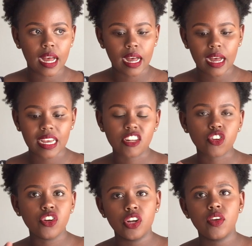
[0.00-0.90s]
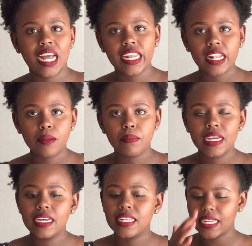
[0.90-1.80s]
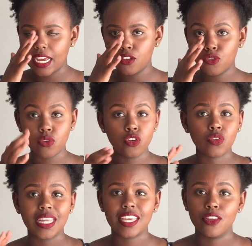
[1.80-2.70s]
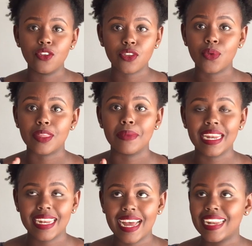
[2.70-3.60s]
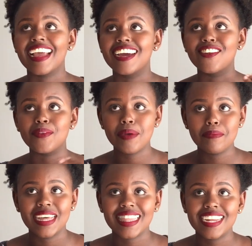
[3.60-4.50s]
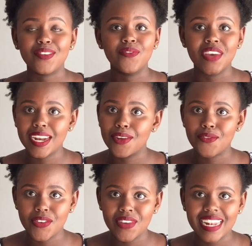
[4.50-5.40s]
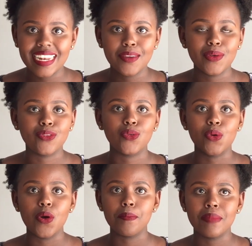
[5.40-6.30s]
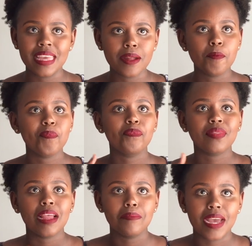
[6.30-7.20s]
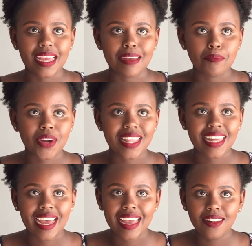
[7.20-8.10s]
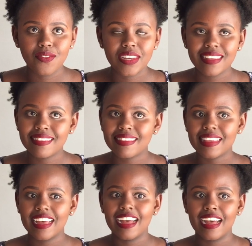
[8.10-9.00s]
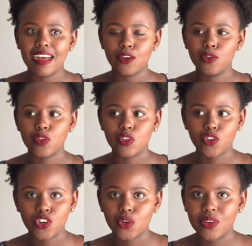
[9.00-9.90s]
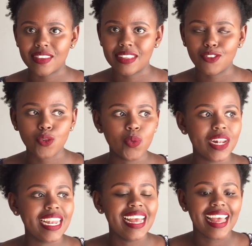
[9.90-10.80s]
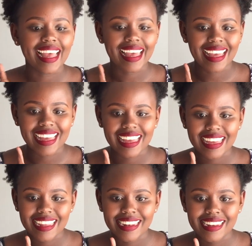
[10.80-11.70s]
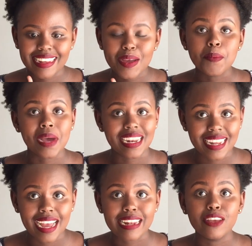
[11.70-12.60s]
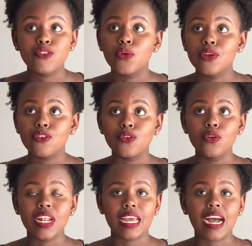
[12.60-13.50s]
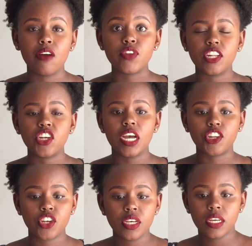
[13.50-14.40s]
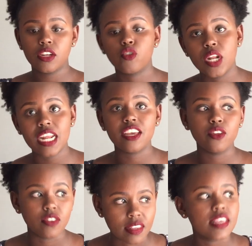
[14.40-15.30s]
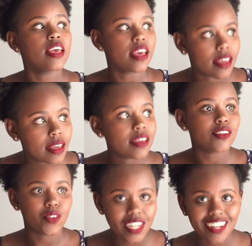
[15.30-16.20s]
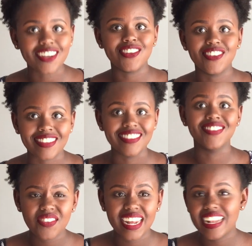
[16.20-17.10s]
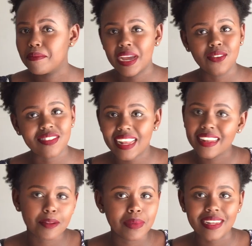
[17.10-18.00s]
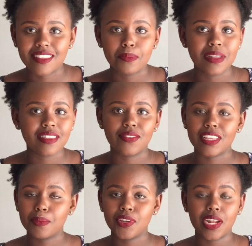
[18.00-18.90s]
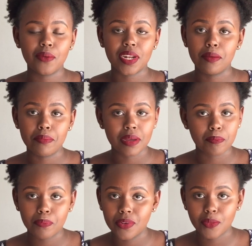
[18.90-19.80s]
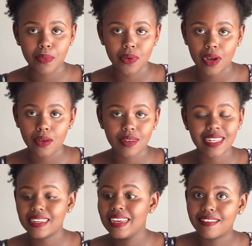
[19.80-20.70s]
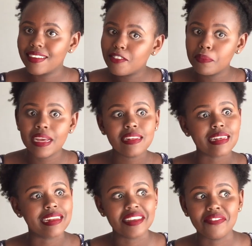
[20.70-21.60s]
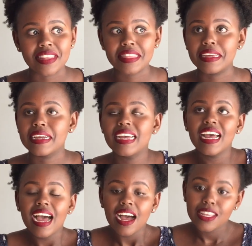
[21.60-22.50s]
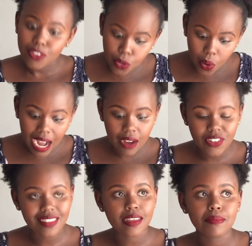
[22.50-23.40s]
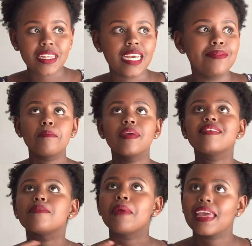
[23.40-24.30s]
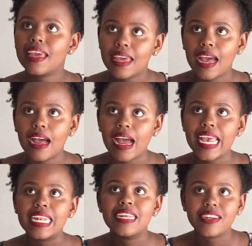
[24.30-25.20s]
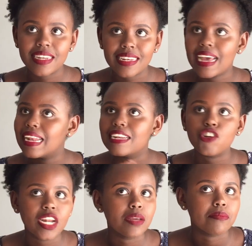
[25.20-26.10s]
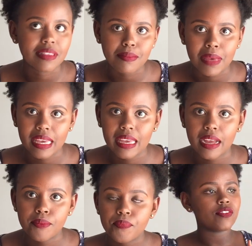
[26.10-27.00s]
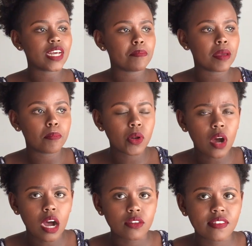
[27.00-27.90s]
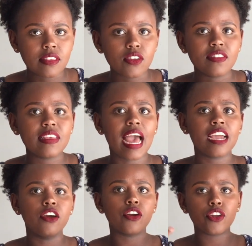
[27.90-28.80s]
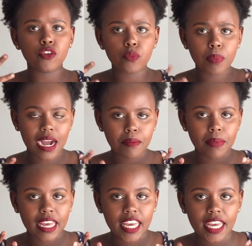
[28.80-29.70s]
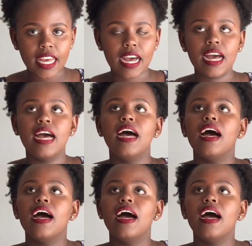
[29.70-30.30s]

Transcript: It grew a little bit. I used to go to the kinyozi with my dad. I can remember that very vividly. We used to go, me, my brother Elvis, because Ndoro was in school, and my dad. So we used to go like after church. Tunaenda kinyozi. Definitely mine was a little bit expensive, especially when I'm being put blowout and treatment and everything. So after some time, I missed my hair. I literally missed my hair. After my blowout season, I grew back my hair.